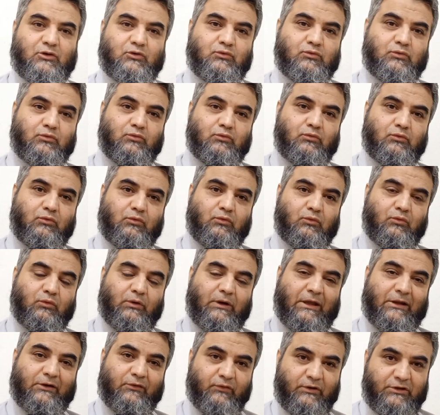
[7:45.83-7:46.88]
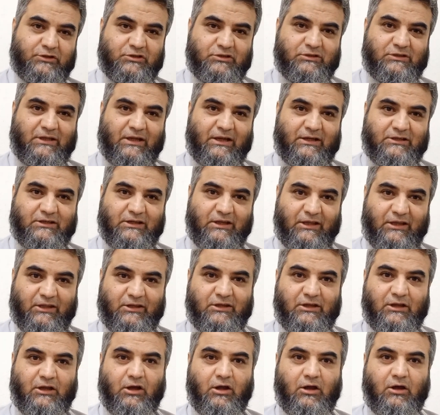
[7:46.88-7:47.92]
to enrich that
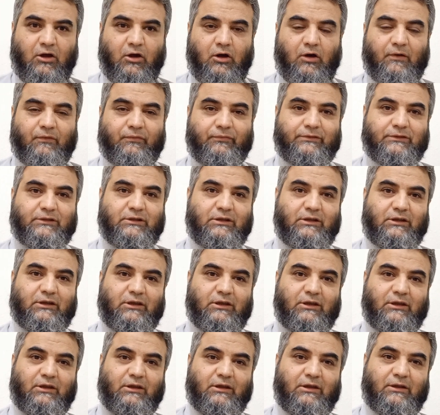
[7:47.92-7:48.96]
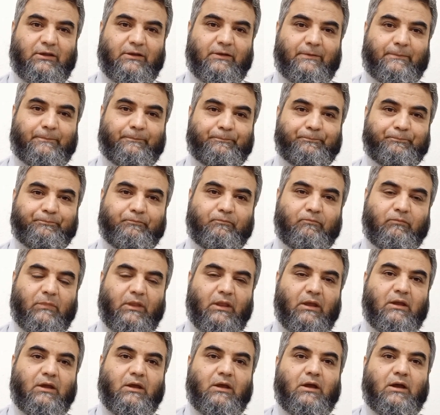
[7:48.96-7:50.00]
area of the
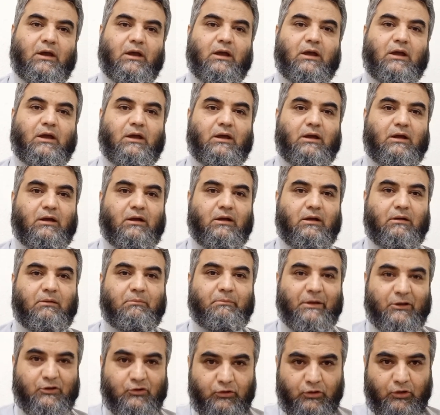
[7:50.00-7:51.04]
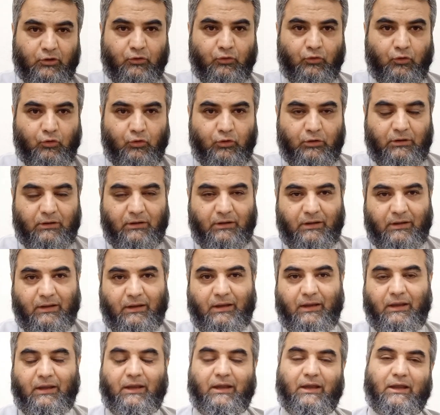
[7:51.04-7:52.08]
macular hole,
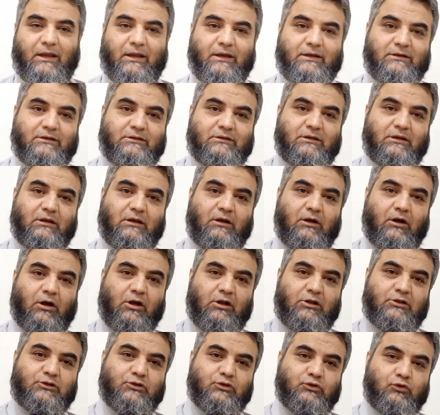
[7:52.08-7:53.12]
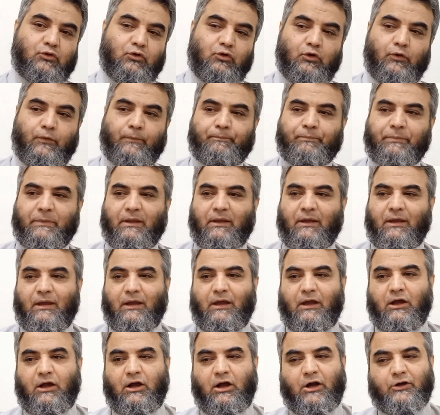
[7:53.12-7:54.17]
and also
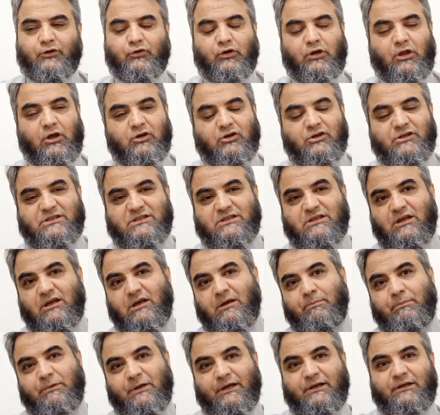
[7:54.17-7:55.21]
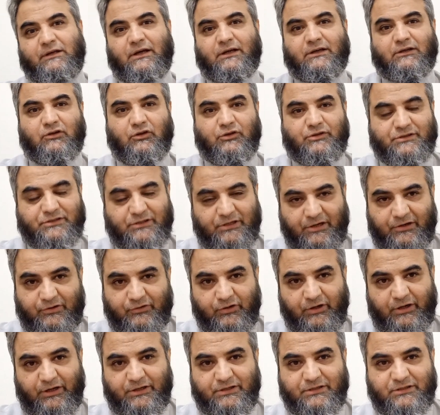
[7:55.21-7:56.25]
autologous platelet
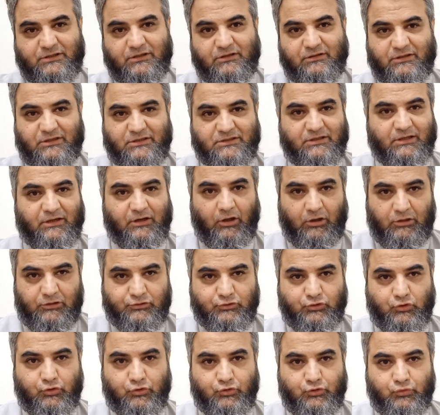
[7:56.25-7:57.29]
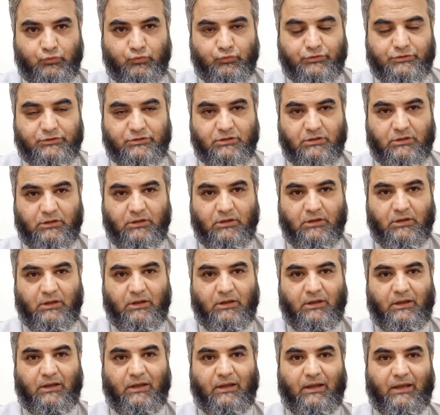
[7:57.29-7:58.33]
concentrates. These are also used,
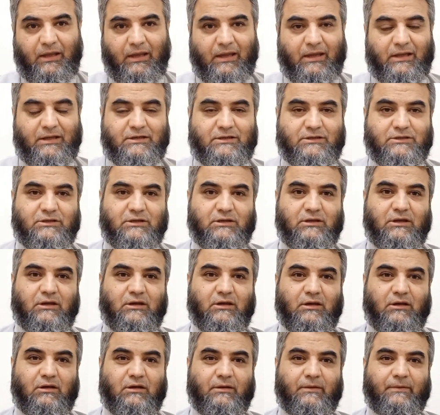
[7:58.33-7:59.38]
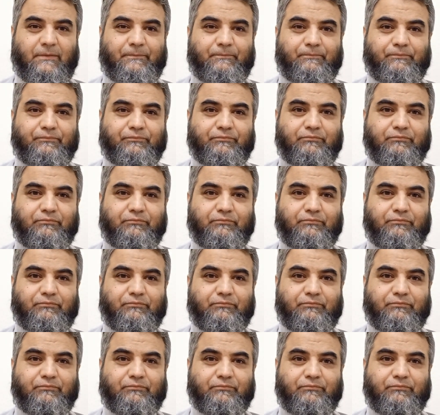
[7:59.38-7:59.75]
and to